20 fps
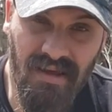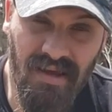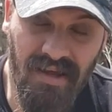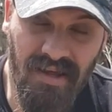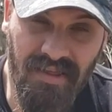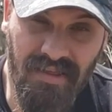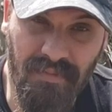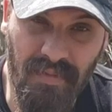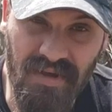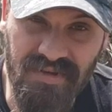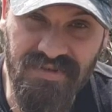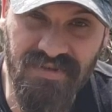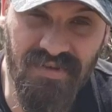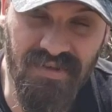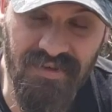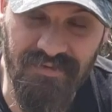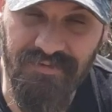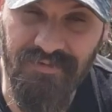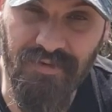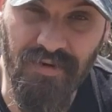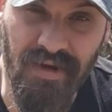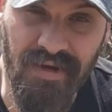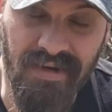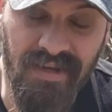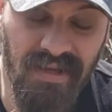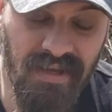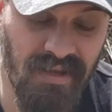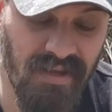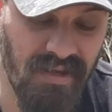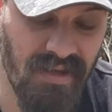the muzzle at the
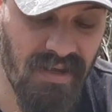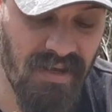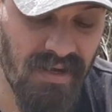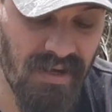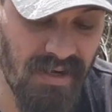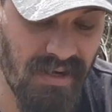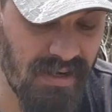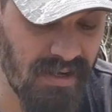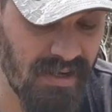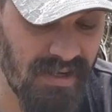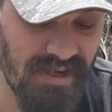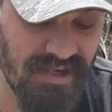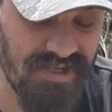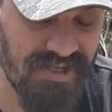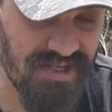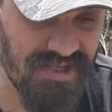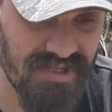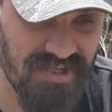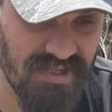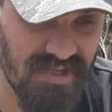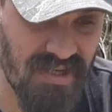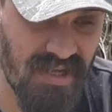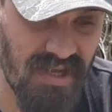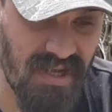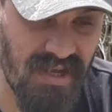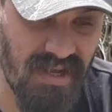front, and it just,